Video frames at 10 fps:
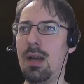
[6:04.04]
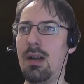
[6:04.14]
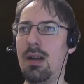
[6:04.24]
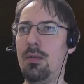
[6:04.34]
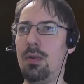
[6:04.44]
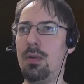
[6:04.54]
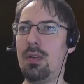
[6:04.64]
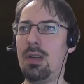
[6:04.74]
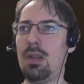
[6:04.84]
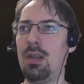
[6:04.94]
with
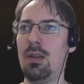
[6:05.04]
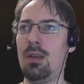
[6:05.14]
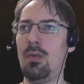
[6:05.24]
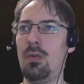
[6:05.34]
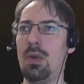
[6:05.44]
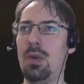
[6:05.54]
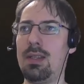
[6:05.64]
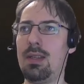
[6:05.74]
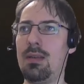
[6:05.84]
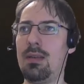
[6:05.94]
the
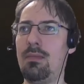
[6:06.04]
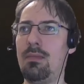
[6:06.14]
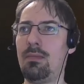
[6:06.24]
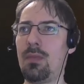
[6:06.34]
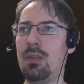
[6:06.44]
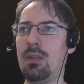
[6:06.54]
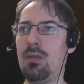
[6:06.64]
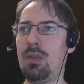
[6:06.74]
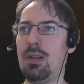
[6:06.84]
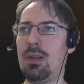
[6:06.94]
user
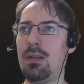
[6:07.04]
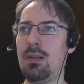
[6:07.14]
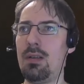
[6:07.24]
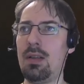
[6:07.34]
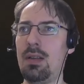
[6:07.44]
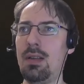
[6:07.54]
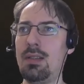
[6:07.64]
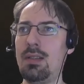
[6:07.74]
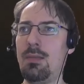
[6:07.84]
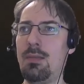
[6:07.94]
CPU usage highlighted.
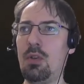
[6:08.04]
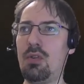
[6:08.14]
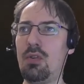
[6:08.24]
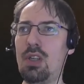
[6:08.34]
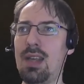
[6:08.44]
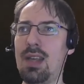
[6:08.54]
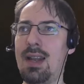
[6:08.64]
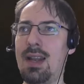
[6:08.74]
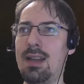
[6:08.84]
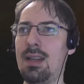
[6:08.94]
It's a bit
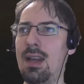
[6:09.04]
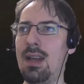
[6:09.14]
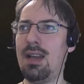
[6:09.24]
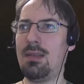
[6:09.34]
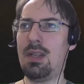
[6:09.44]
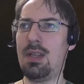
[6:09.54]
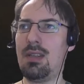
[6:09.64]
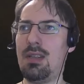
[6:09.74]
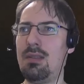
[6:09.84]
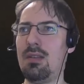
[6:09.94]
distorted, so
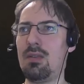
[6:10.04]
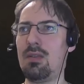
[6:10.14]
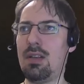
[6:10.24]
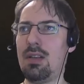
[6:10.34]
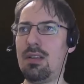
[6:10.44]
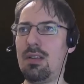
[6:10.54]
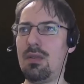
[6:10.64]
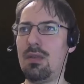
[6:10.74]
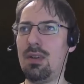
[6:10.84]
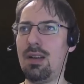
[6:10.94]
it looks
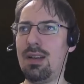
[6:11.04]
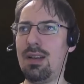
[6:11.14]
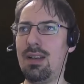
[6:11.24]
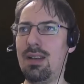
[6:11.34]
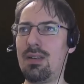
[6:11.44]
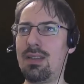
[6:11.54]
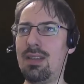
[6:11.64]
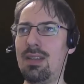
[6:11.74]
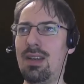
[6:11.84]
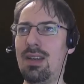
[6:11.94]
as if these
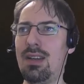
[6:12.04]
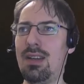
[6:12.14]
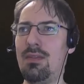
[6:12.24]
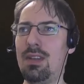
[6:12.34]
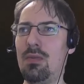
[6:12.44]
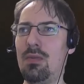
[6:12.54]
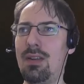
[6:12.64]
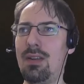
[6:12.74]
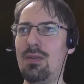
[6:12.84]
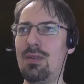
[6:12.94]
values would
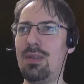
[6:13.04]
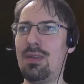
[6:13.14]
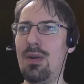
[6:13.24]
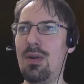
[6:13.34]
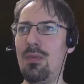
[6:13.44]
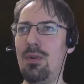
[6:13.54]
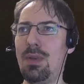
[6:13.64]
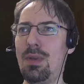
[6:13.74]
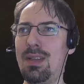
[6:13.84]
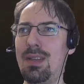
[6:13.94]

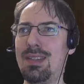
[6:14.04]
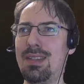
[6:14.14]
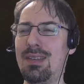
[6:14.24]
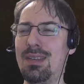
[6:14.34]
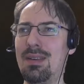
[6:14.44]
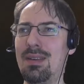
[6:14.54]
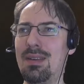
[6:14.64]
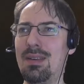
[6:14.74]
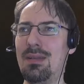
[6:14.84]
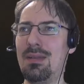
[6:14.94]
belong